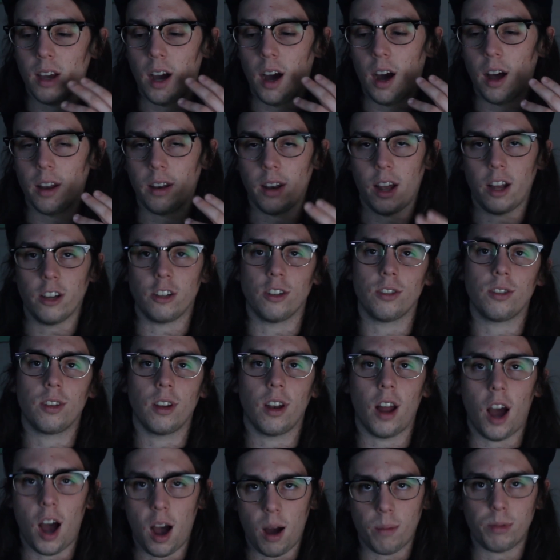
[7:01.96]
God not just
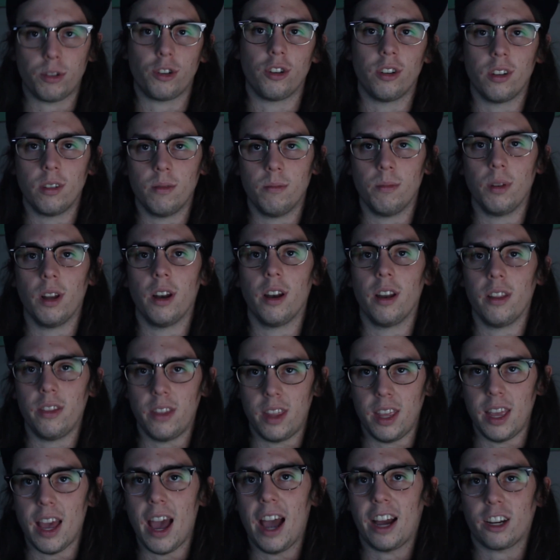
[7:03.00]
an option, but
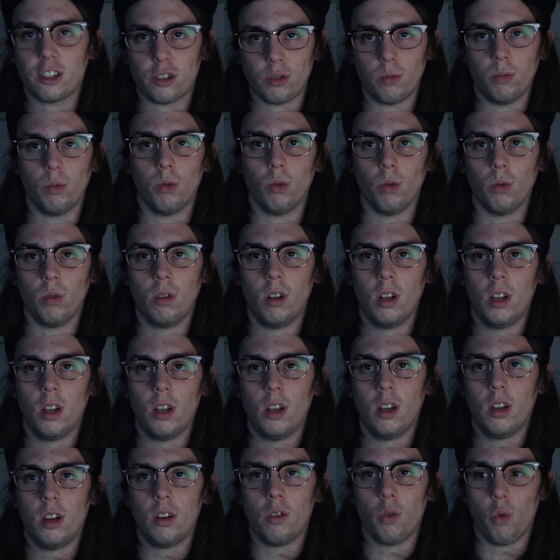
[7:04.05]
the actual
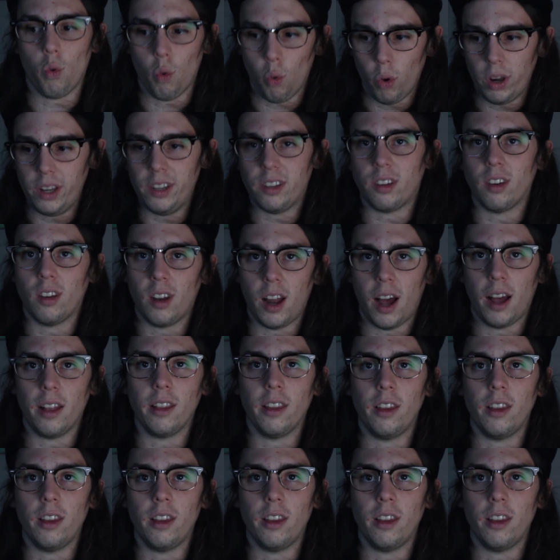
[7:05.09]
reason I